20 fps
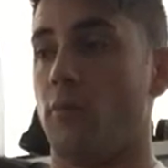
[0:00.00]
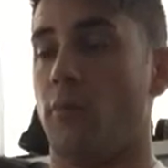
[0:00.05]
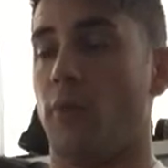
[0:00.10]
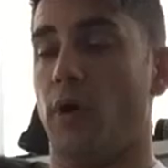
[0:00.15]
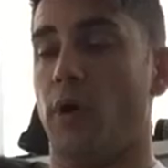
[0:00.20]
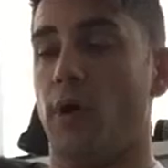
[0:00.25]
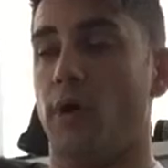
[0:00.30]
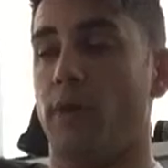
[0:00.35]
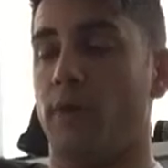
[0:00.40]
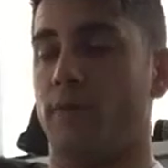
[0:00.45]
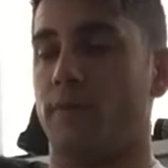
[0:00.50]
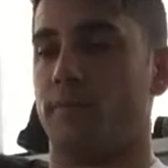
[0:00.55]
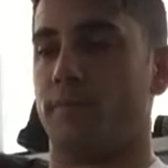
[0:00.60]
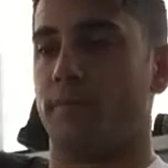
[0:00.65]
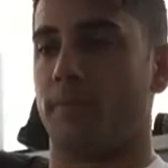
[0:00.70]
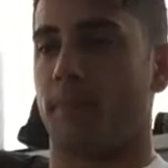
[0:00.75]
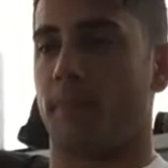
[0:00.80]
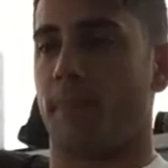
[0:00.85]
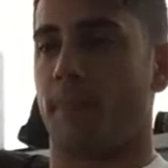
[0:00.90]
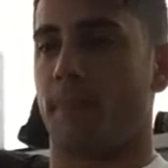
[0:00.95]
But
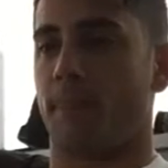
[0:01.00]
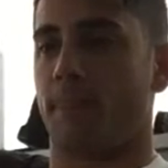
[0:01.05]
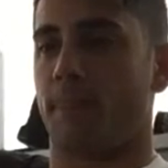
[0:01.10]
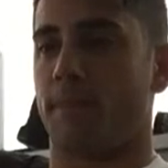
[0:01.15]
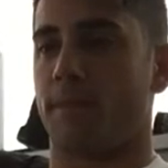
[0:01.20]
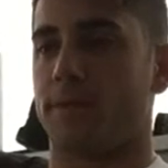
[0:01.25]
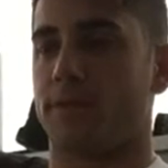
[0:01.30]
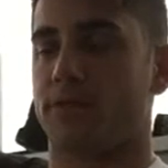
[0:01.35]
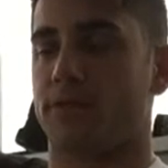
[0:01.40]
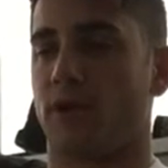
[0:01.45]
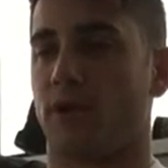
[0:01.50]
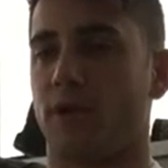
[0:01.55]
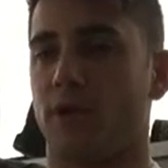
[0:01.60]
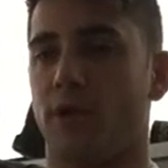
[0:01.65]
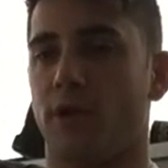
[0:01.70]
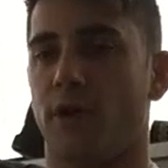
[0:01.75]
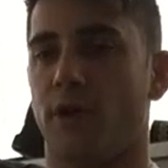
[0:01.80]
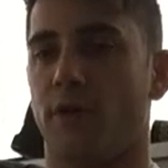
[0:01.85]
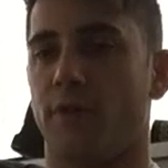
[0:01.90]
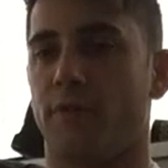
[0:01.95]

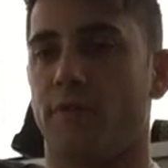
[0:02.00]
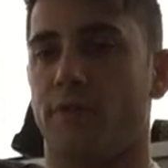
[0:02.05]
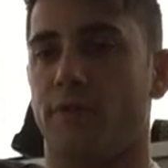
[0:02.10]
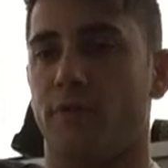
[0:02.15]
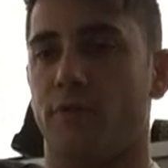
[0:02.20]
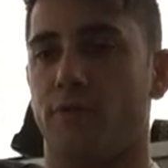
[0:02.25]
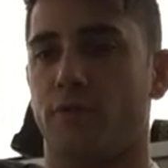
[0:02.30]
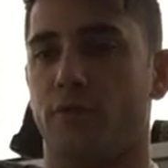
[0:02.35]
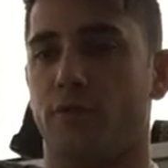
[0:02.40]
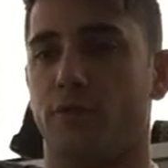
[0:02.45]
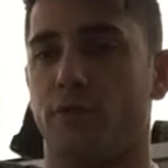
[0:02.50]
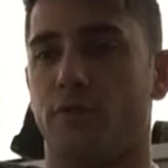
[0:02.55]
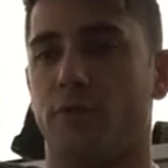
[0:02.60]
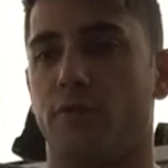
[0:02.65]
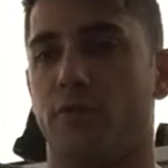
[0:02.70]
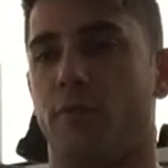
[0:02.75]
starting off to